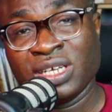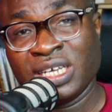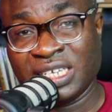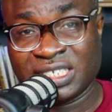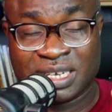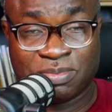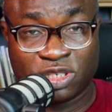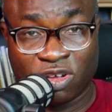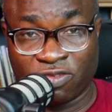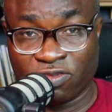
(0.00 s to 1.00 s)
in terms
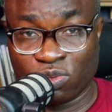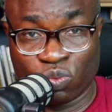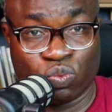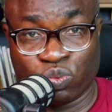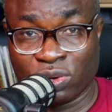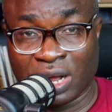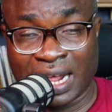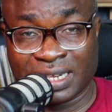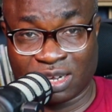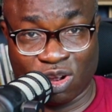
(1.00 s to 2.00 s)
of
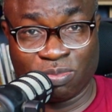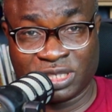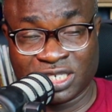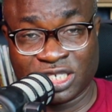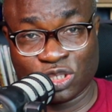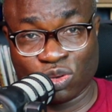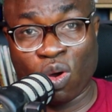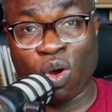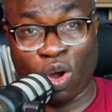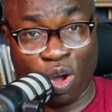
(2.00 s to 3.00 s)
the competencies you
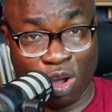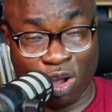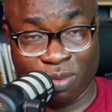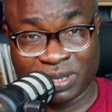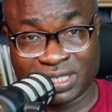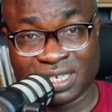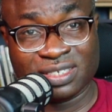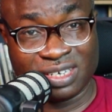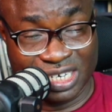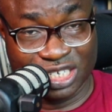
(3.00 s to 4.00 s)
call core competence,
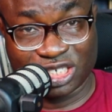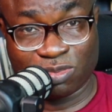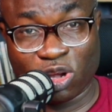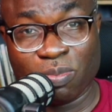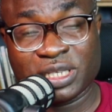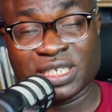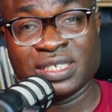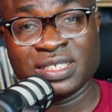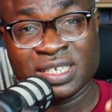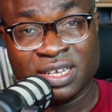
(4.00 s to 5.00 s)
leadership
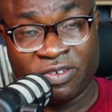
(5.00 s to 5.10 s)
competence,